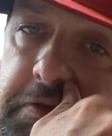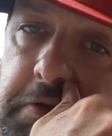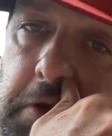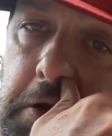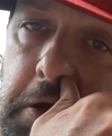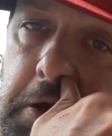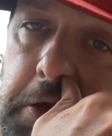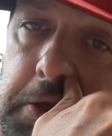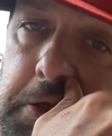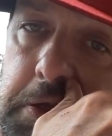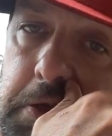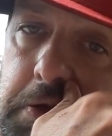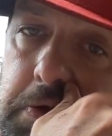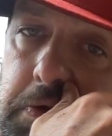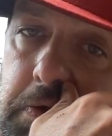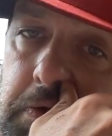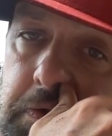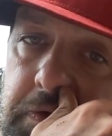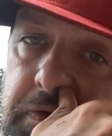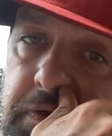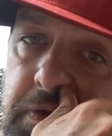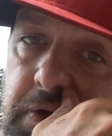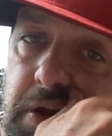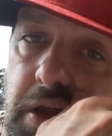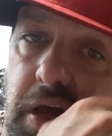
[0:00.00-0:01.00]
that I
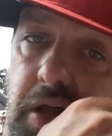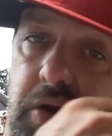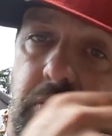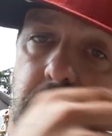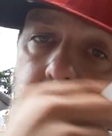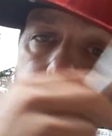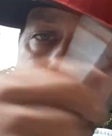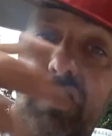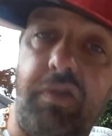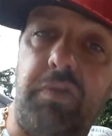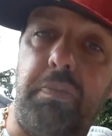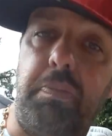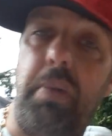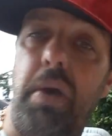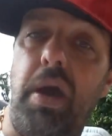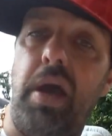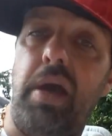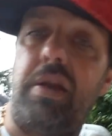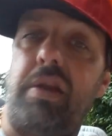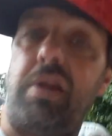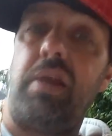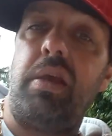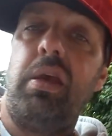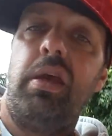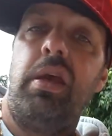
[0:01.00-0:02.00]
use, and I don't
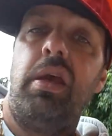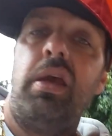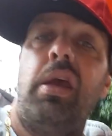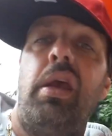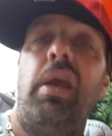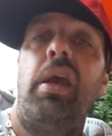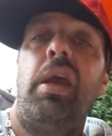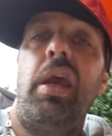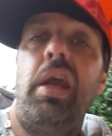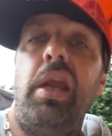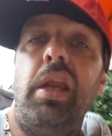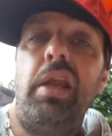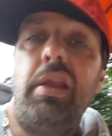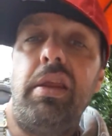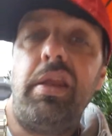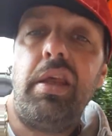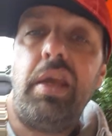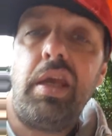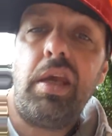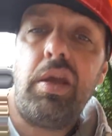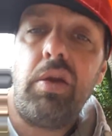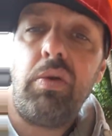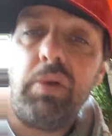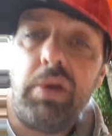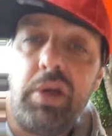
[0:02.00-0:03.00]
expect
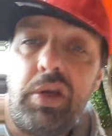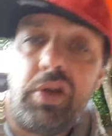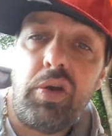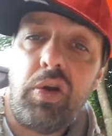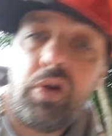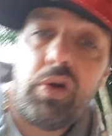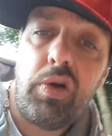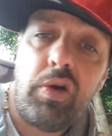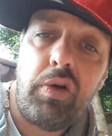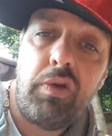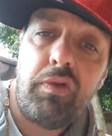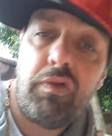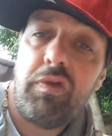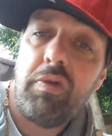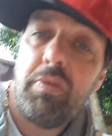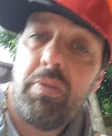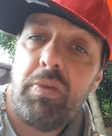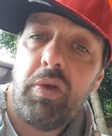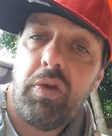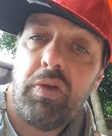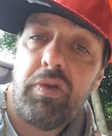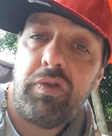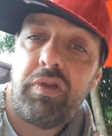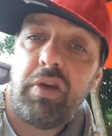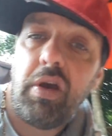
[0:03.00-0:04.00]
anything in return from
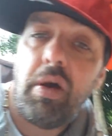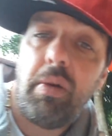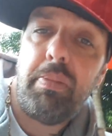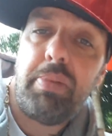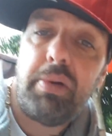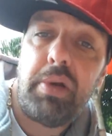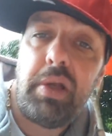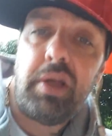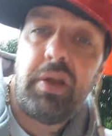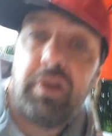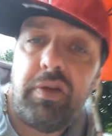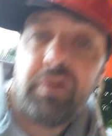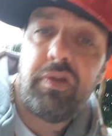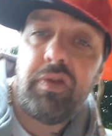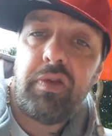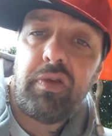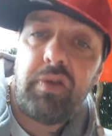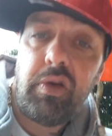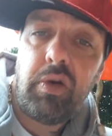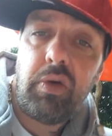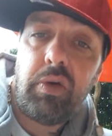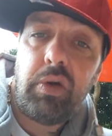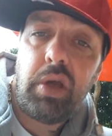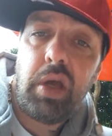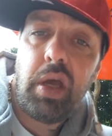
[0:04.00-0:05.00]
those companies,
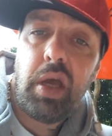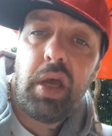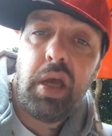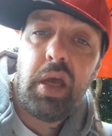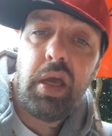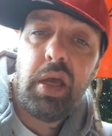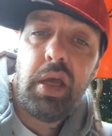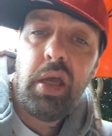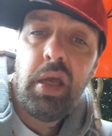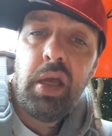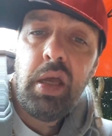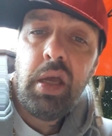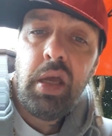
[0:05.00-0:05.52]
okay?